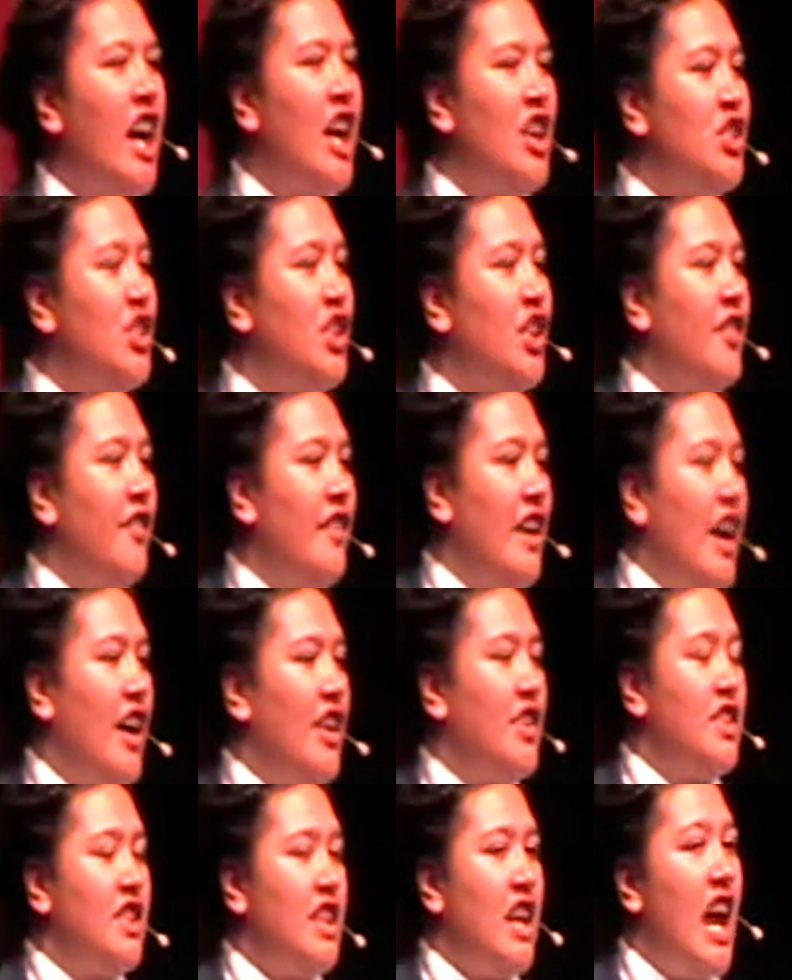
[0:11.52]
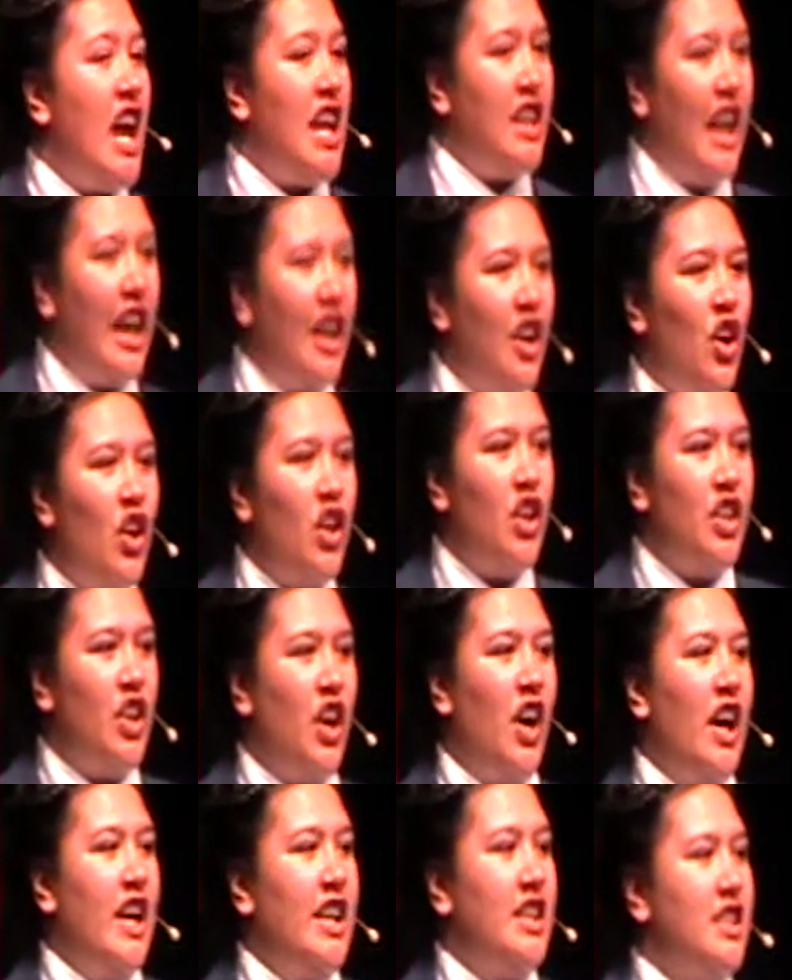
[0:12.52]
country of ours and they
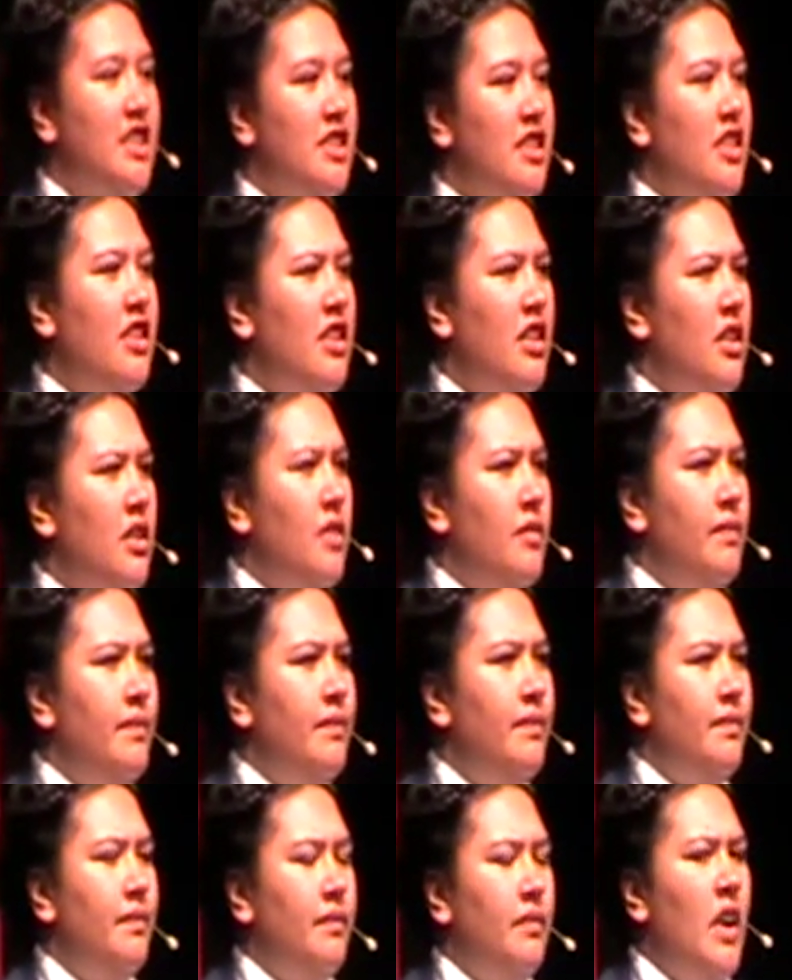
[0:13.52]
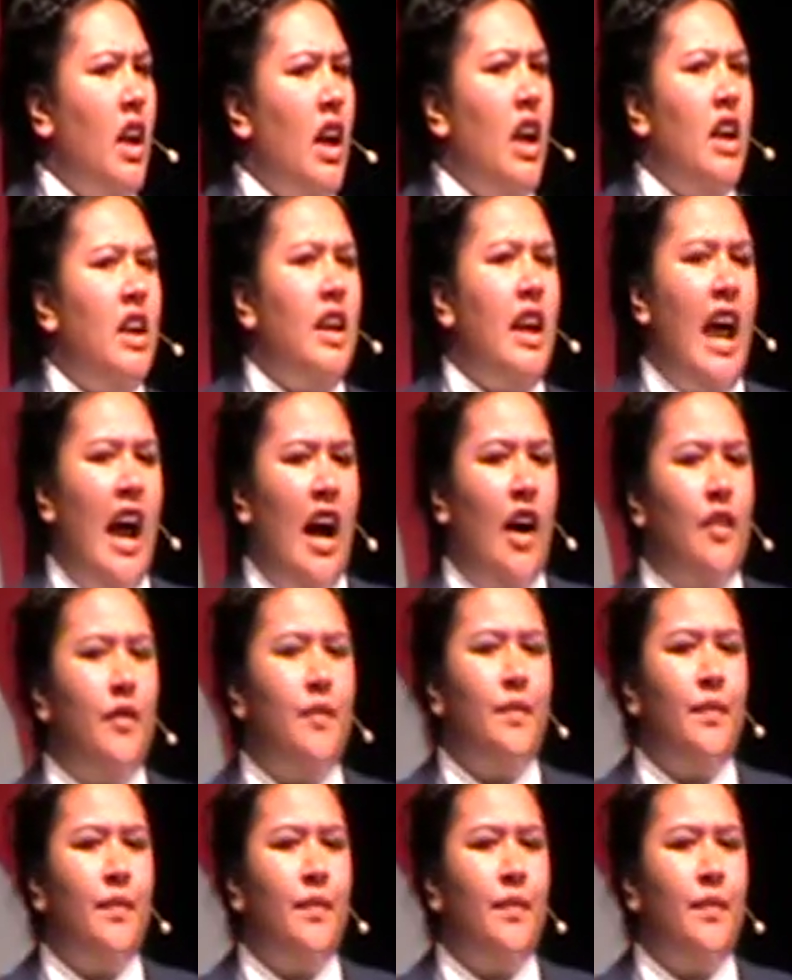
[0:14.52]
colonised. Now,